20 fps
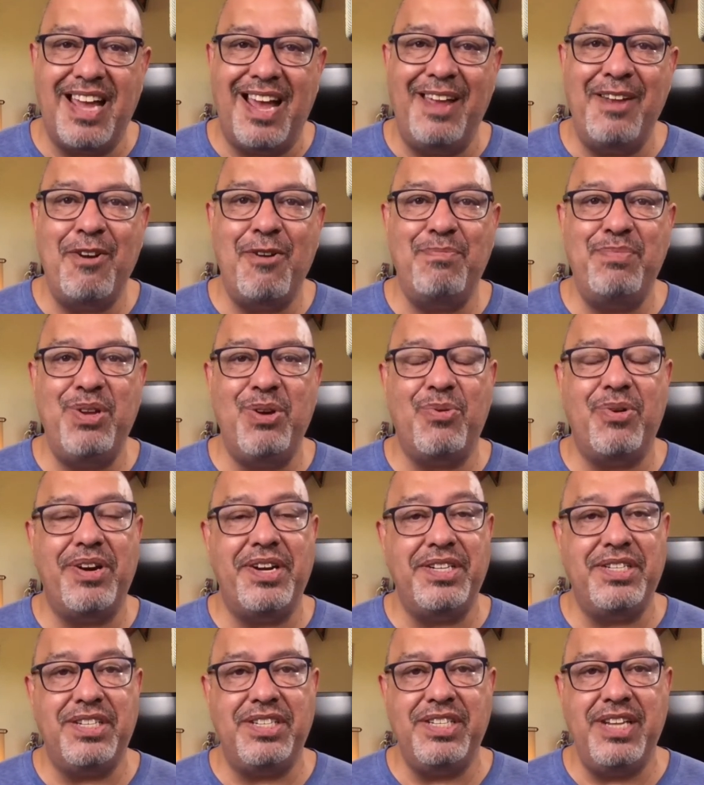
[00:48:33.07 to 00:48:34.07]
I hope you were
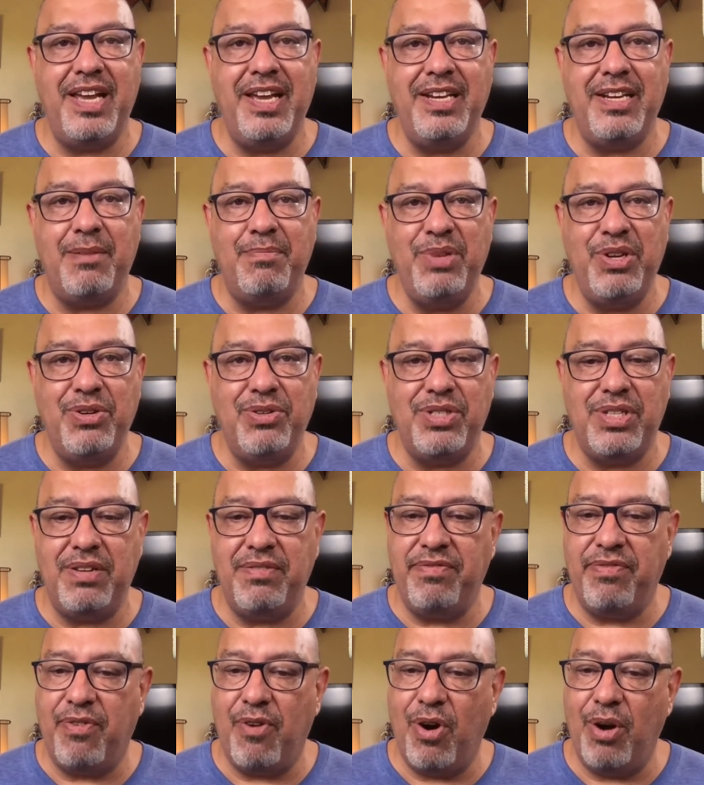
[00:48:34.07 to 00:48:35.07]
entertained, amused,
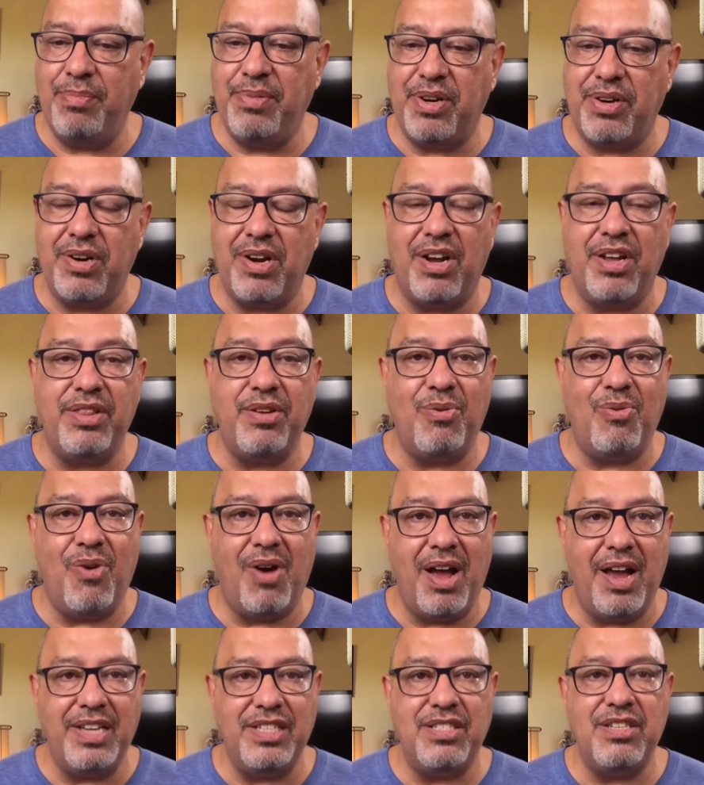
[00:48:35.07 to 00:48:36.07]
informed, or
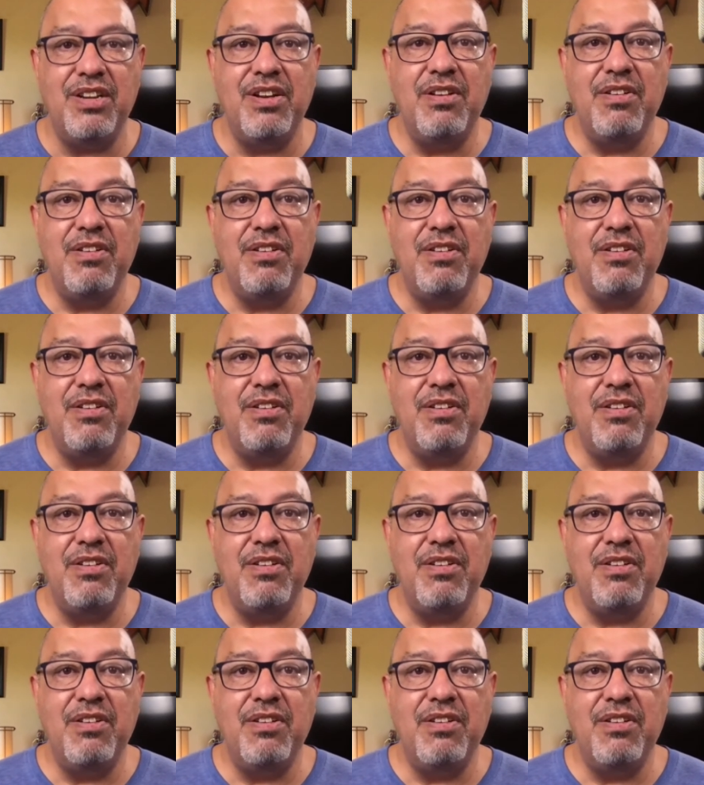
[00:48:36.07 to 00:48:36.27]
otherwise